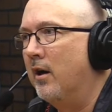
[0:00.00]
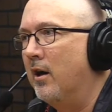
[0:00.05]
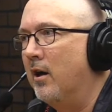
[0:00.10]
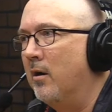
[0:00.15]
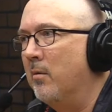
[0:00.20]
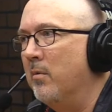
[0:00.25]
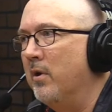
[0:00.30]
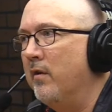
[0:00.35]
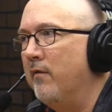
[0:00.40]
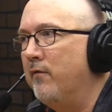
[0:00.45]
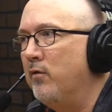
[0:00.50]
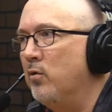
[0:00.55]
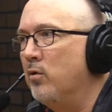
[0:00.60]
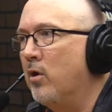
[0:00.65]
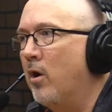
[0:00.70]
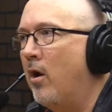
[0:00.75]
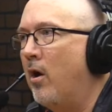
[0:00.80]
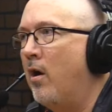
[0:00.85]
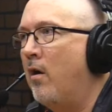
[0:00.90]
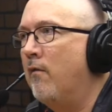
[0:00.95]
um, if you
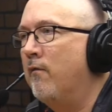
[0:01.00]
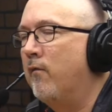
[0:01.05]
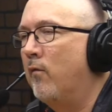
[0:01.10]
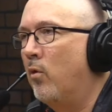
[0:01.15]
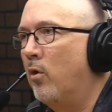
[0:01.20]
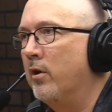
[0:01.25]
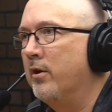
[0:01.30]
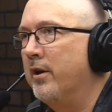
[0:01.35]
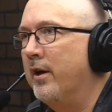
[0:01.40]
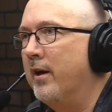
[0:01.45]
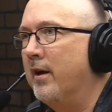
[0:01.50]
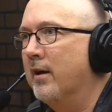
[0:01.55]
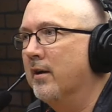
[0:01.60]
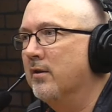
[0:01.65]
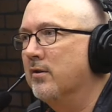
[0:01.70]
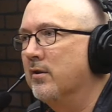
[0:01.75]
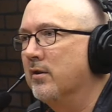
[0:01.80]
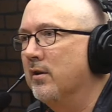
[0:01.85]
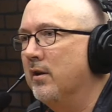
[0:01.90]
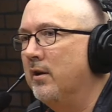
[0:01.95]
call
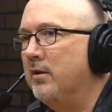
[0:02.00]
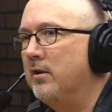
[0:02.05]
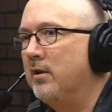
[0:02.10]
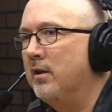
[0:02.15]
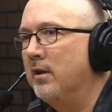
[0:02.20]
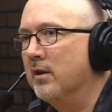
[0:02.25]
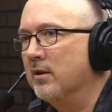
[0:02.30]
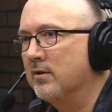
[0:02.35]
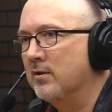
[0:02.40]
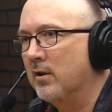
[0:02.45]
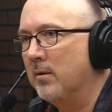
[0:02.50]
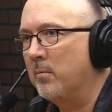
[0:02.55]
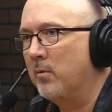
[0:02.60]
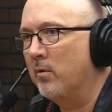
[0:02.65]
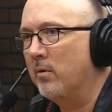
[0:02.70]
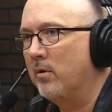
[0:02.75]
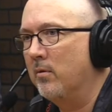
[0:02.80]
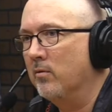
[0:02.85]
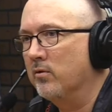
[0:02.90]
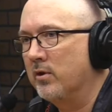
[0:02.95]
Vortex and you can get
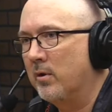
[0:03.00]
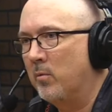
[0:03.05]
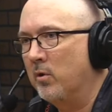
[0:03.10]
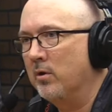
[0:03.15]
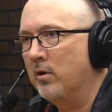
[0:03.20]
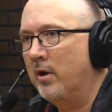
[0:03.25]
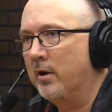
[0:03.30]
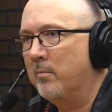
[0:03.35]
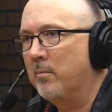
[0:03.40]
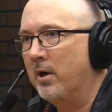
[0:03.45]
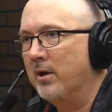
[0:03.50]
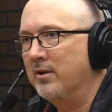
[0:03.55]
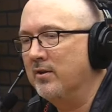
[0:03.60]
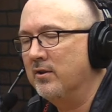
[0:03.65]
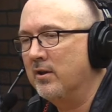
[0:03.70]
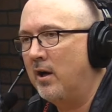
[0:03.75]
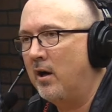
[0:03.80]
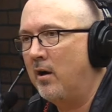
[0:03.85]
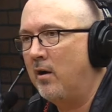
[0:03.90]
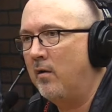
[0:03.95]
some someone like
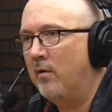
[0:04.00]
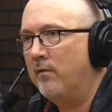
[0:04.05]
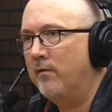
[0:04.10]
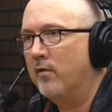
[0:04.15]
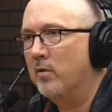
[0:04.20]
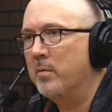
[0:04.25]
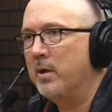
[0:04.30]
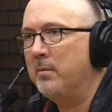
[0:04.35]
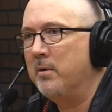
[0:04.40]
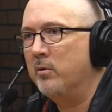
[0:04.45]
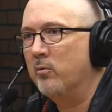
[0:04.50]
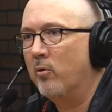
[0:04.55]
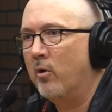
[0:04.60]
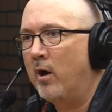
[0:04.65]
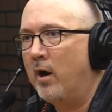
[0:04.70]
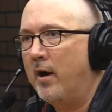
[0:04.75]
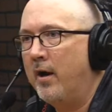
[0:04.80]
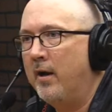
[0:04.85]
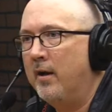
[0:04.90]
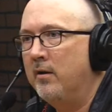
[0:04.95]
myself or maybe
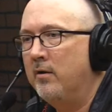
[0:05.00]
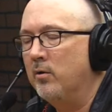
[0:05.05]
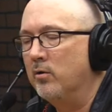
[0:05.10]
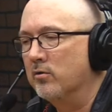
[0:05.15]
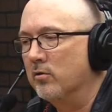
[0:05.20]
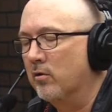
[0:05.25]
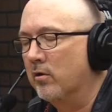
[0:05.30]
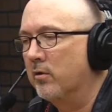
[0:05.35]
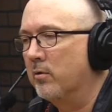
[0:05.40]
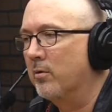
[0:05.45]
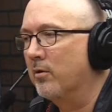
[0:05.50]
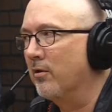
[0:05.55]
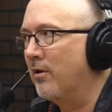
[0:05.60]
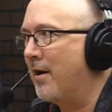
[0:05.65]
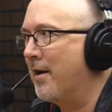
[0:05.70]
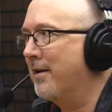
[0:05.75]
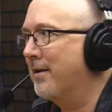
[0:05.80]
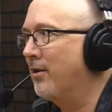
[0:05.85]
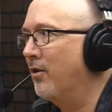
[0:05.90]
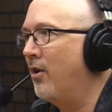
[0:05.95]
Ryan who's looked through a
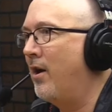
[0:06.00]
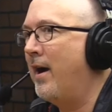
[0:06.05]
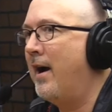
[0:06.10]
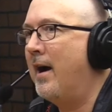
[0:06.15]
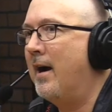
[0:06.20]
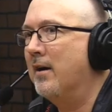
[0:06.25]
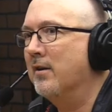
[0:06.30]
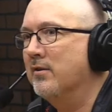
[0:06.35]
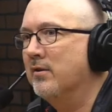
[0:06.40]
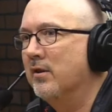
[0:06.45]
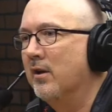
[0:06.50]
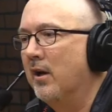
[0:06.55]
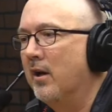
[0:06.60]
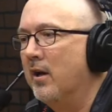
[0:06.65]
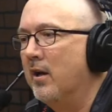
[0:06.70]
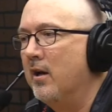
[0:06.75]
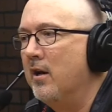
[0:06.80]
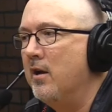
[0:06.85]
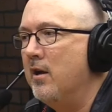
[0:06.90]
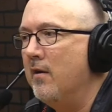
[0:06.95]
lot of glass,
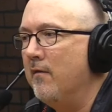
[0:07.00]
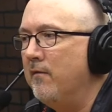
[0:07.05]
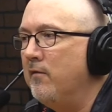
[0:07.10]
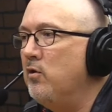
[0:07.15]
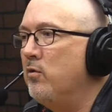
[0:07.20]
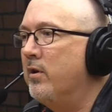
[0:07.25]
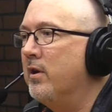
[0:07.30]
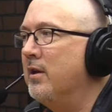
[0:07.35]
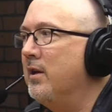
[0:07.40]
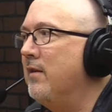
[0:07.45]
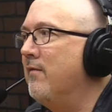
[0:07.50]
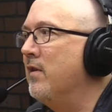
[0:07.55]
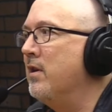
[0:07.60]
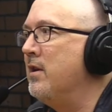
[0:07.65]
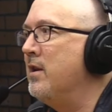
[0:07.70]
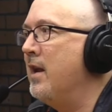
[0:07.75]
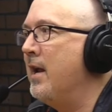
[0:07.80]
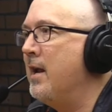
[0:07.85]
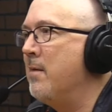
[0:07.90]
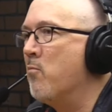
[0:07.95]
if you can
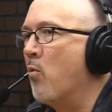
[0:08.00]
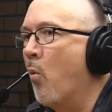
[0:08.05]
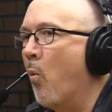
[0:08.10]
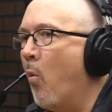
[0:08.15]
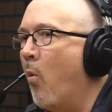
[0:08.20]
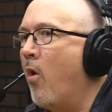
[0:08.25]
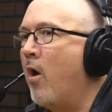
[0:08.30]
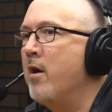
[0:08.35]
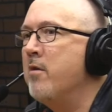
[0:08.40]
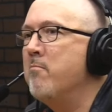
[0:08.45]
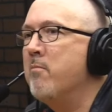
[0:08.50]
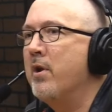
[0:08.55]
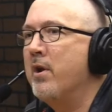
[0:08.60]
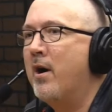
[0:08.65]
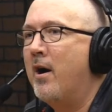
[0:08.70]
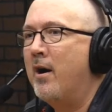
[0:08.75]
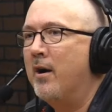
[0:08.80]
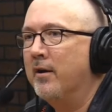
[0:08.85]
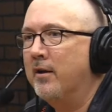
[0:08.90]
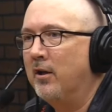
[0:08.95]
even name one
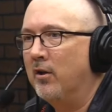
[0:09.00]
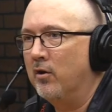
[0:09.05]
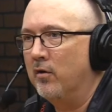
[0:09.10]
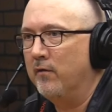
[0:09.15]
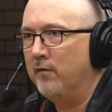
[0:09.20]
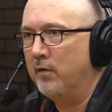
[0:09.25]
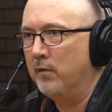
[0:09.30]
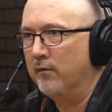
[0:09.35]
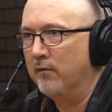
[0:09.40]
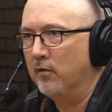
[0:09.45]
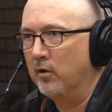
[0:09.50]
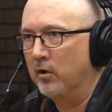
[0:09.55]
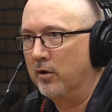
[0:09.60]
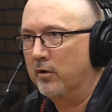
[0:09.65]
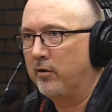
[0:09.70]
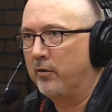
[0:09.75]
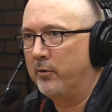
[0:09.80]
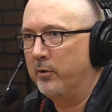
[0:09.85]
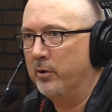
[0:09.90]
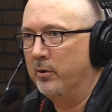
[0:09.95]
binocular you've
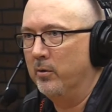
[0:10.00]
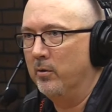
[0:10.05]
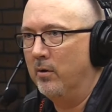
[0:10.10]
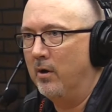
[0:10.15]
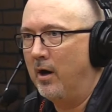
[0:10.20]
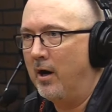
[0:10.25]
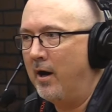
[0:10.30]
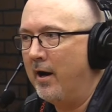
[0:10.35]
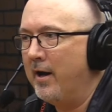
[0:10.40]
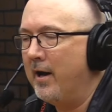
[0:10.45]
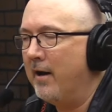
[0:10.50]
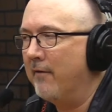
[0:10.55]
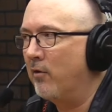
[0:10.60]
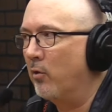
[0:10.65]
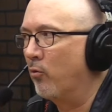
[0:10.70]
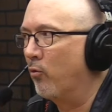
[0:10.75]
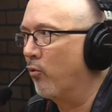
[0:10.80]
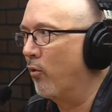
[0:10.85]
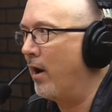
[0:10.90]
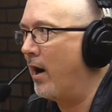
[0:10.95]
looked through, I have
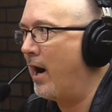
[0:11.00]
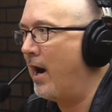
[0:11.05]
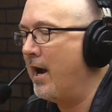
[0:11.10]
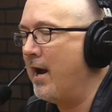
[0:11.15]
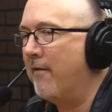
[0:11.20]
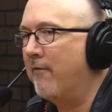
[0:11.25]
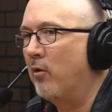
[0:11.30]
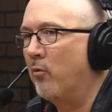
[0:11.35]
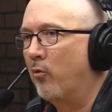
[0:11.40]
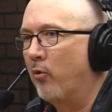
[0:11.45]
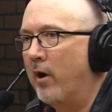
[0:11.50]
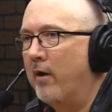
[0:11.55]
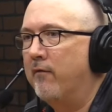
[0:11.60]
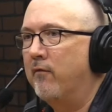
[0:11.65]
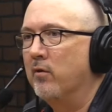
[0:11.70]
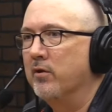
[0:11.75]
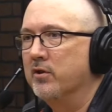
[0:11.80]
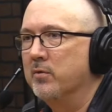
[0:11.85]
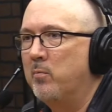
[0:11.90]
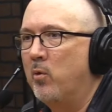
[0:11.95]
a sure. I have a
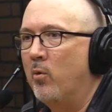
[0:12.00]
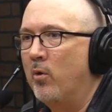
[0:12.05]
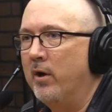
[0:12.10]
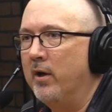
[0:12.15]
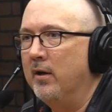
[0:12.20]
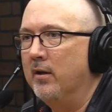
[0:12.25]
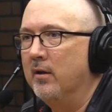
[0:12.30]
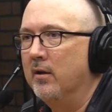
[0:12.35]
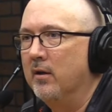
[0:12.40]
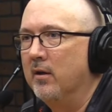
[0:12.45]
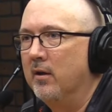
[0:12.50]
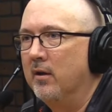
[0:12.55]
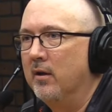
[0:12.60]
reference point